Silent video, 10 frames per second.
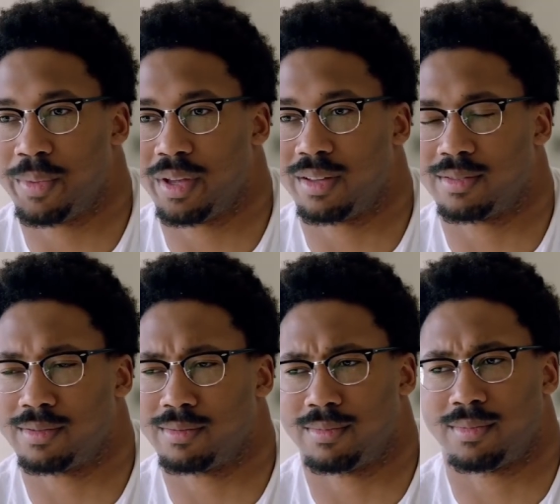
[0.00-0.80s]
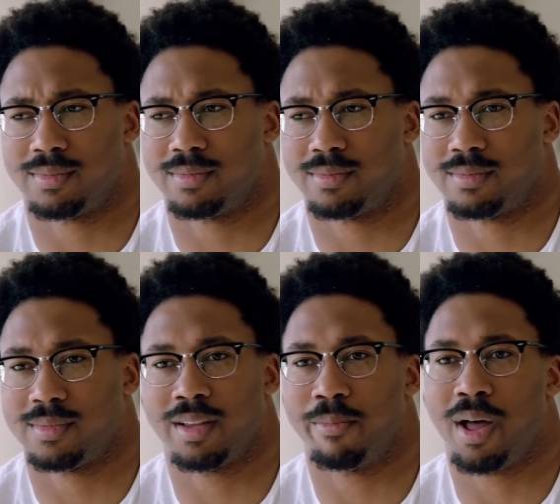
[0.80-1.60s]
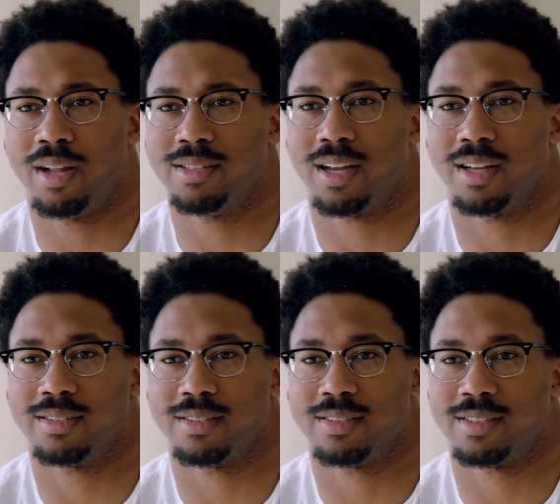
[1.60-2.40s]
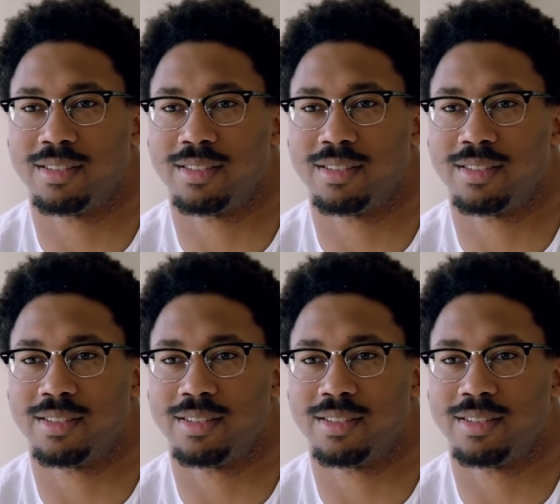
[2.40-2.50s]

I mean, I apologize.